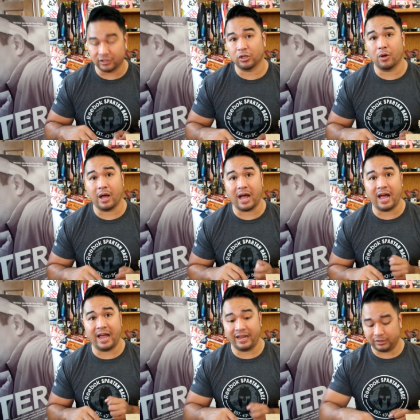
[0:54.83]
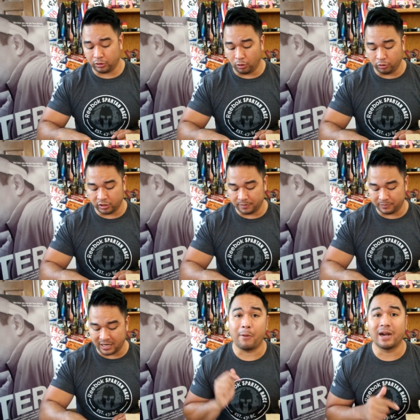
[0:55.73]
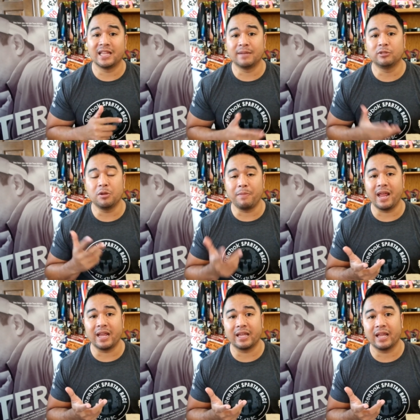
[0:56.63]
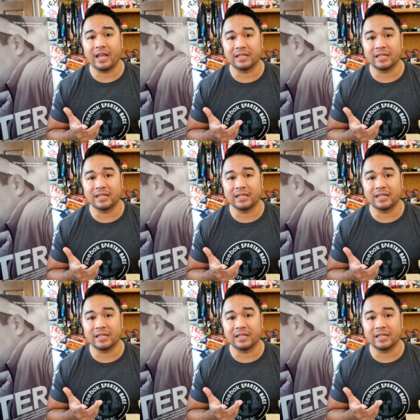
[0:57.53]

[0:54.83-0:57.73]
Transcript: So I told them that I wanted them to make